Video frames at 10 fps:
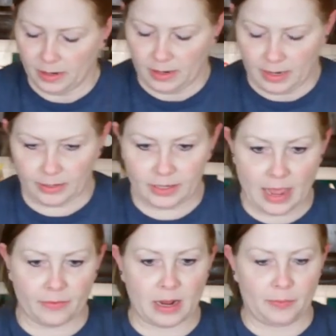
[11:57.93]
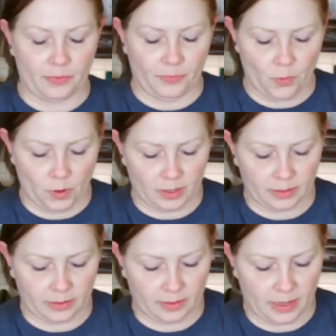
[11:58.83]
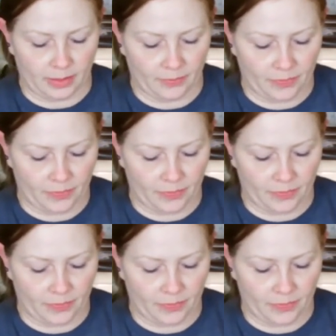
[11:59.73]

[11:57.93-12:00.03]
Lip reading: I just have a couple forks, nothing